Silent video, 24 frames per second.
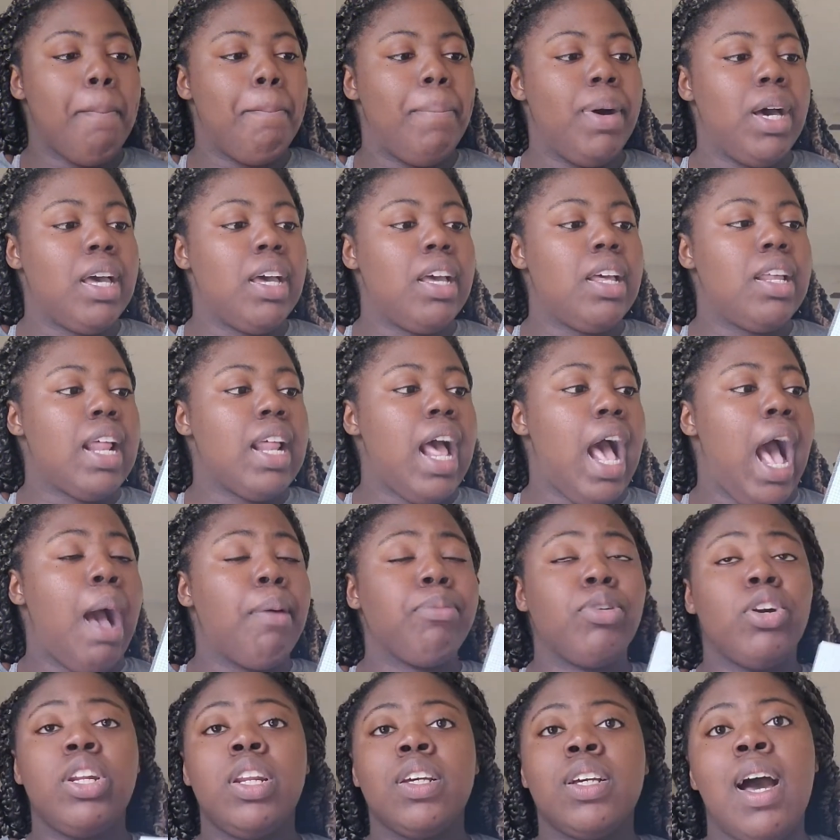But I'm
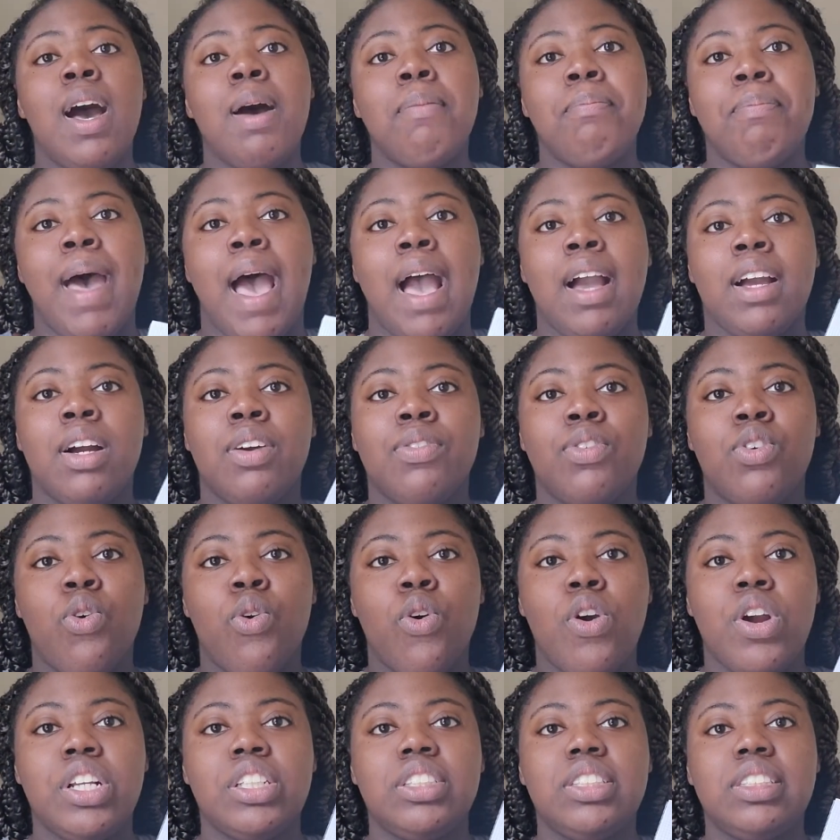gonna come back, of
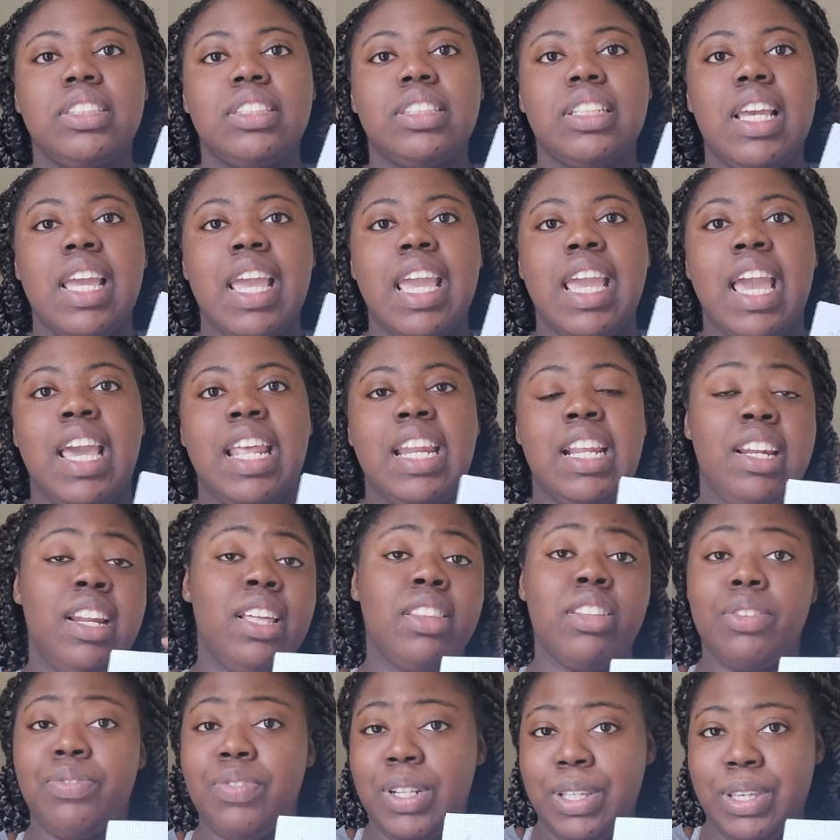course, in
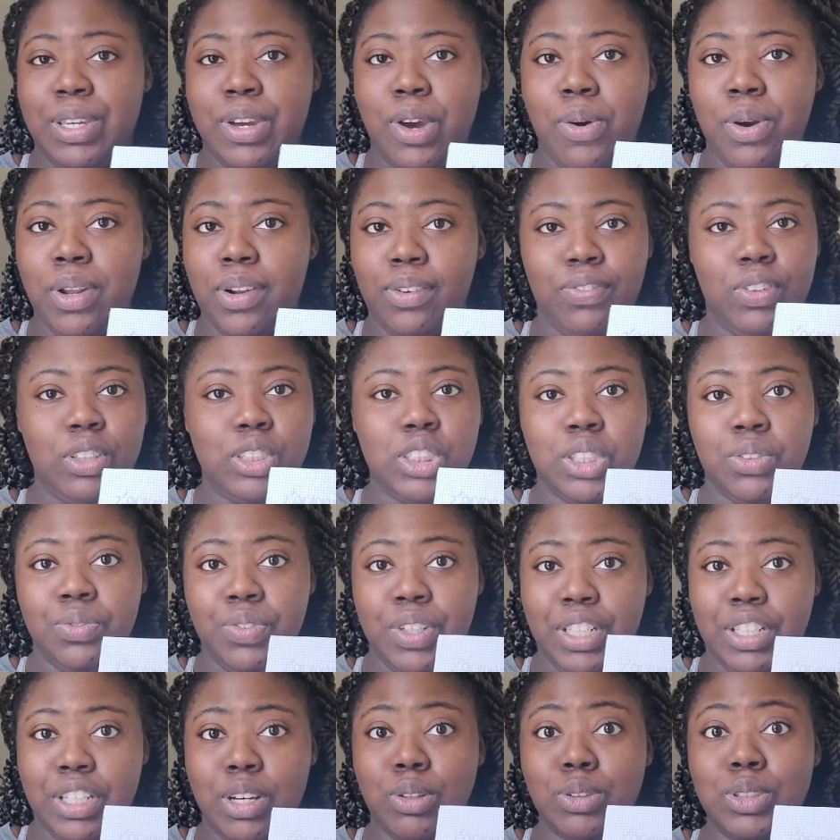another video, in a future
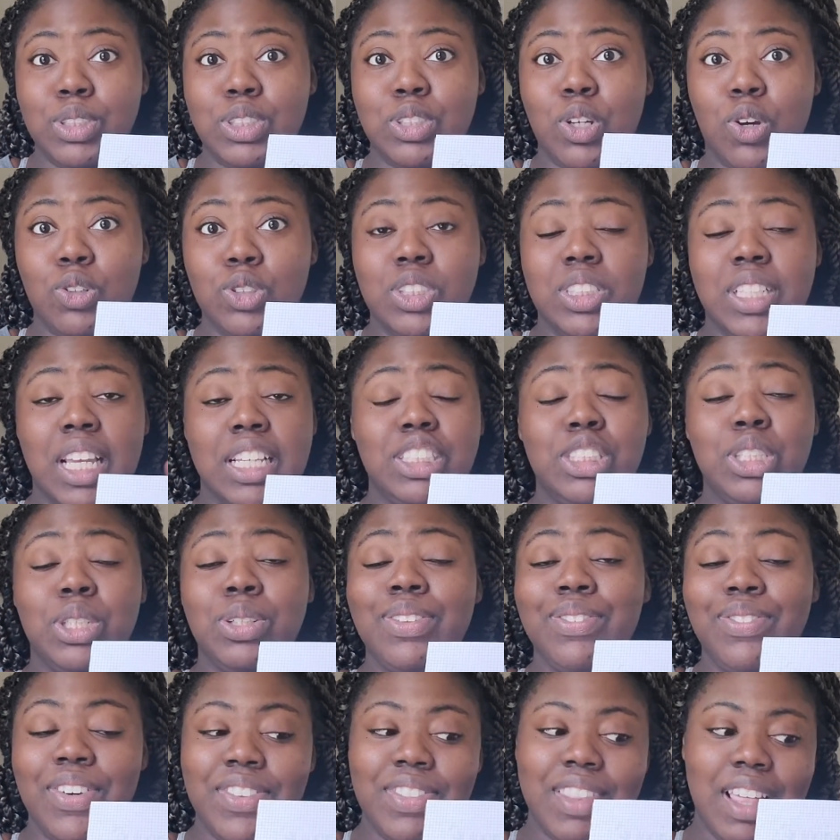video, so stay
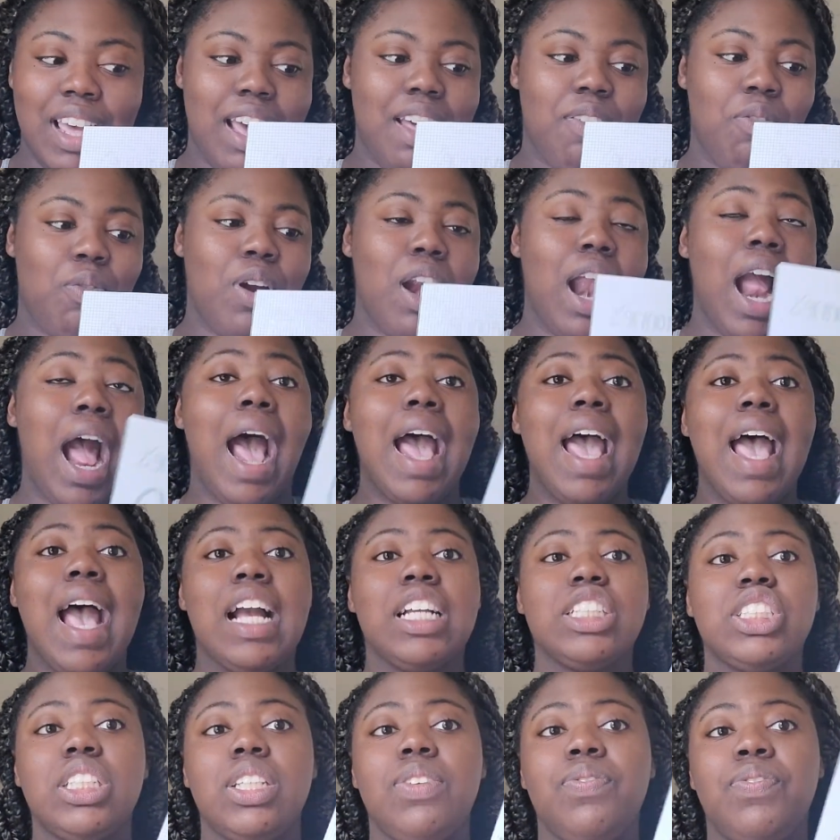tuned for that, where I
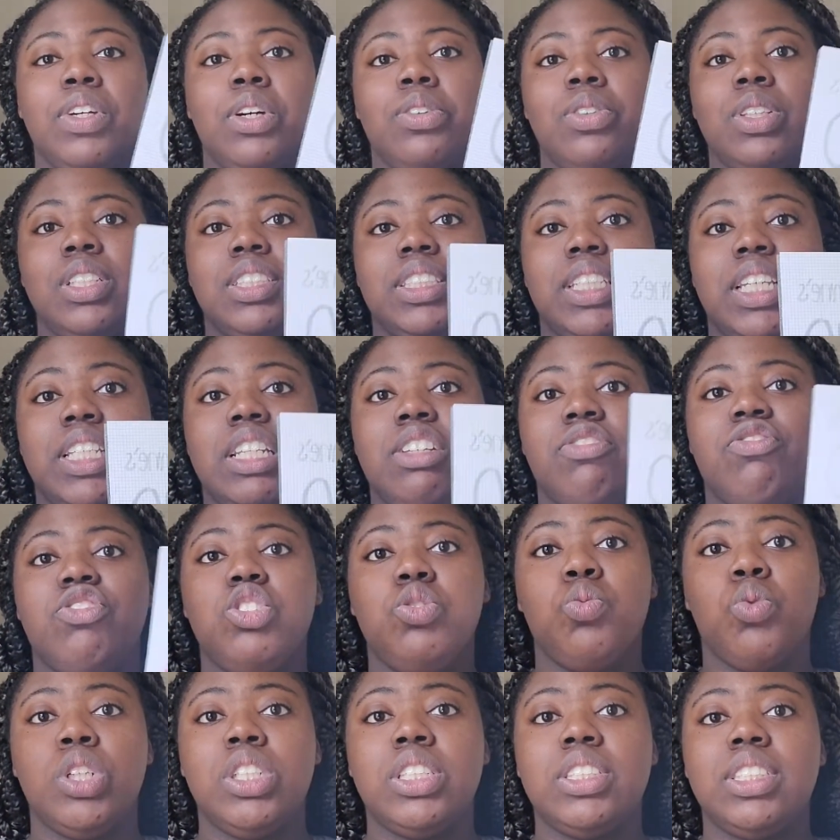actually fill this in. If you
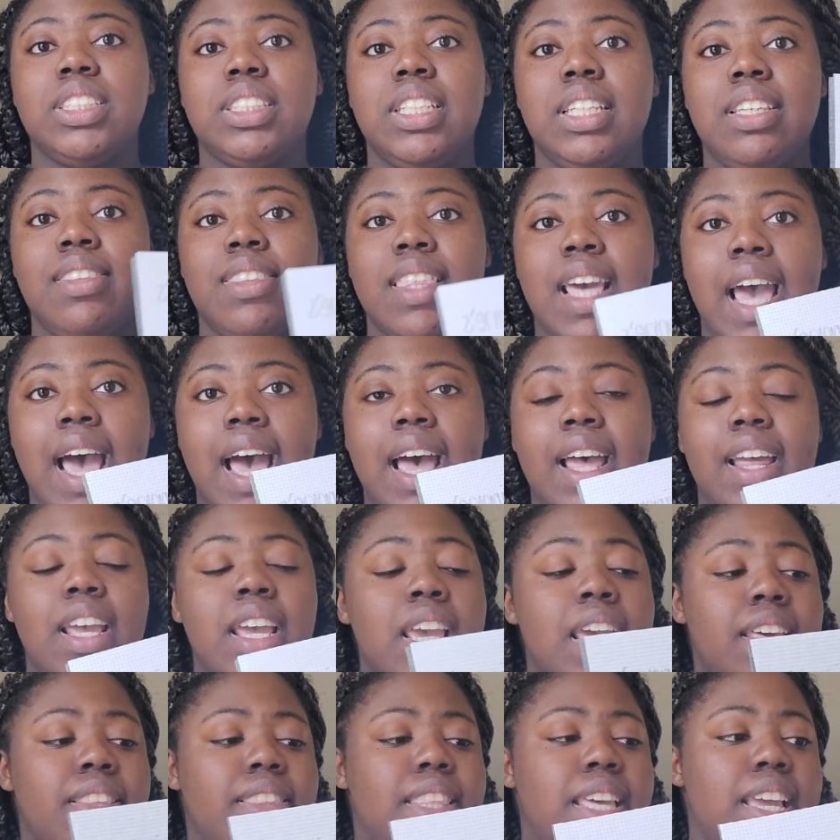want to see that,
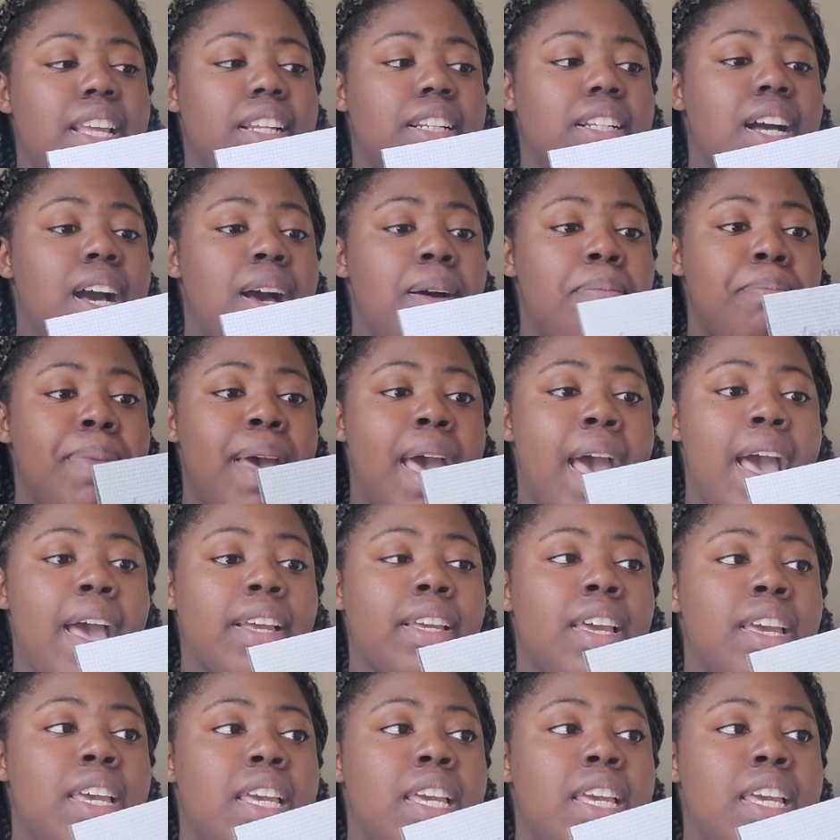then come back.